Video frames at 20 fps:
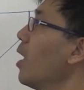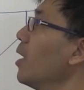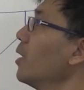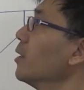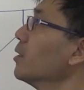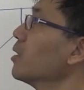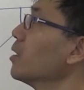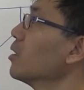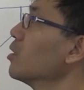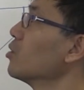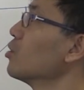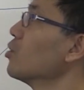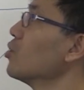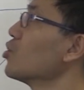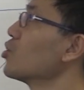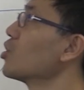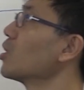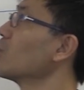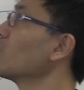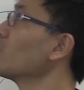And
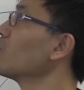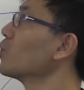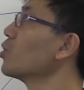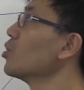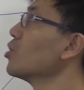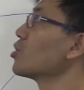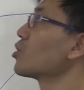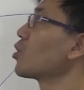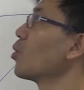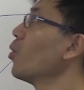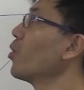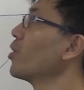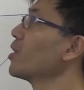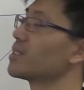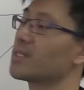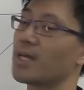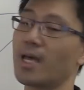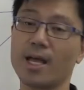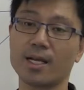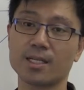usually we'll use
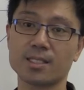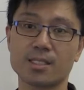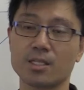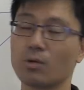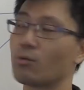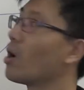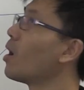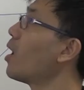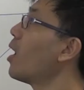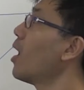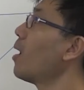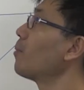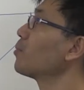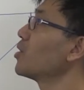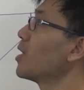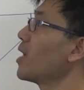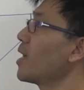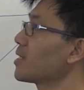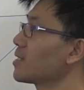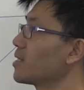coordinates x0 up
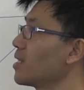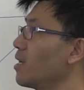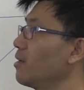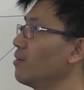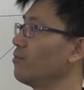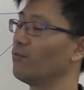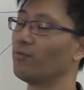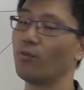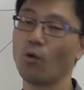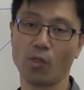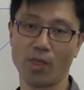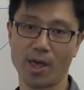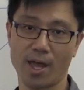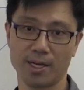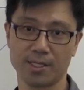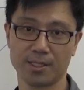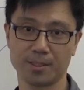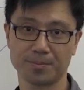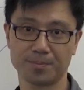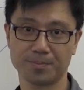to xn for
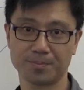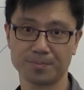that.